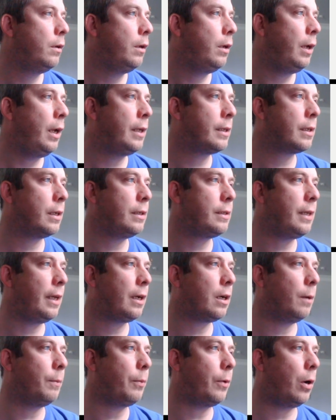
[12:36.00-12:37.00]
It's going to take
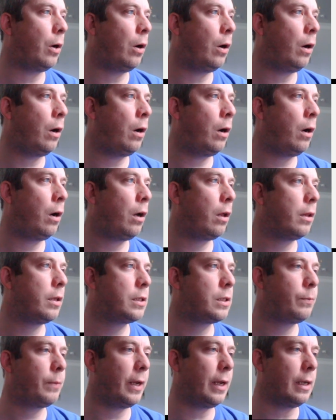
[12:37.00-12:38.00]
up all the
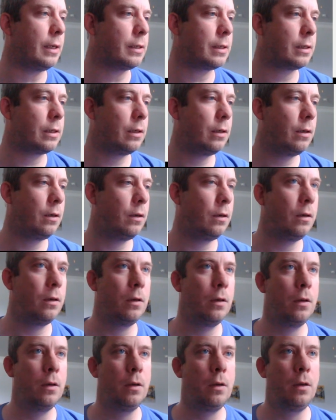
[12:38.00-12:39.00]
space.
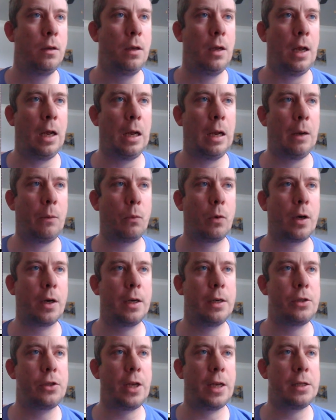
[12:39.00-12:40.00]
And we're going
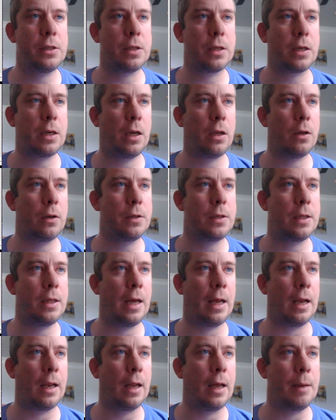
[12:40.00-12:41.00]
to change the color to
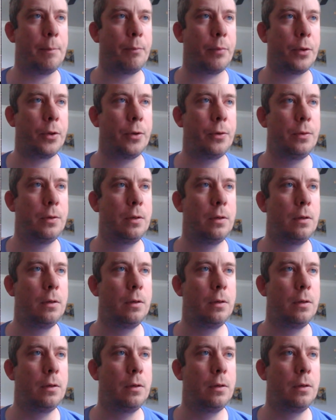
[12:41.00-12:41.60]
that light blue.